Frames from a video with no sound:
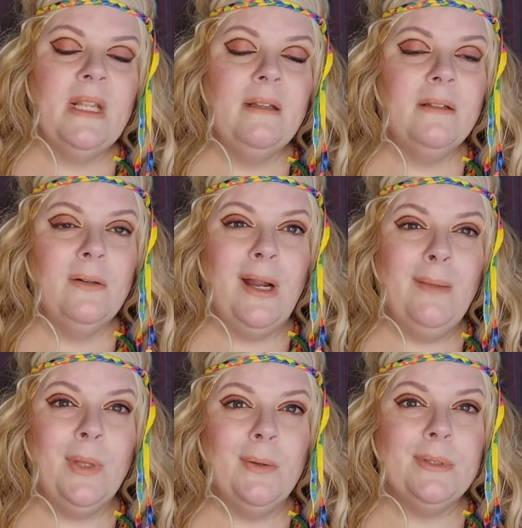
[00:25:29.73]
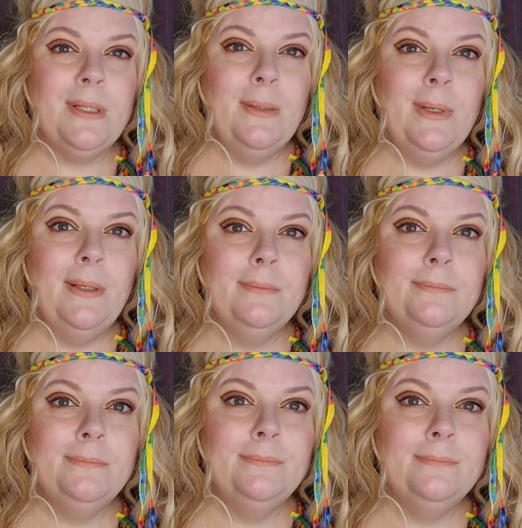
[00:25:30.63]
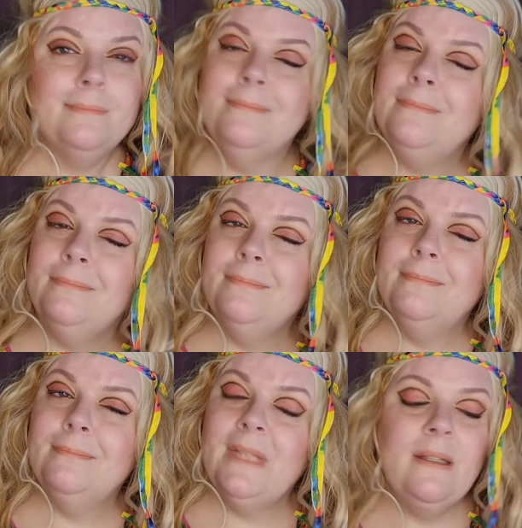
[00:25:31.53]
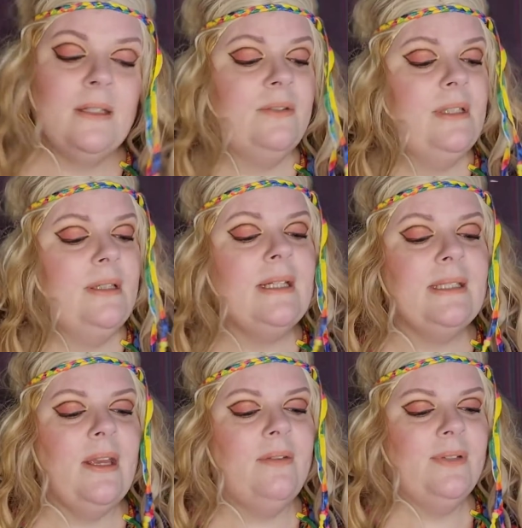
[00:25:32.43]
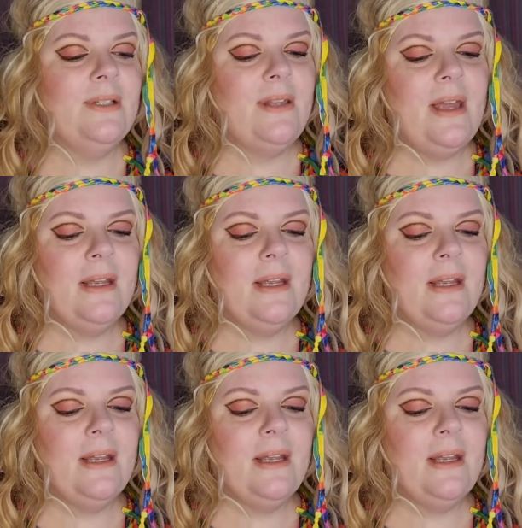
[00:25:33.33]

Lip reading: crime goes anyway. Let's dive into that,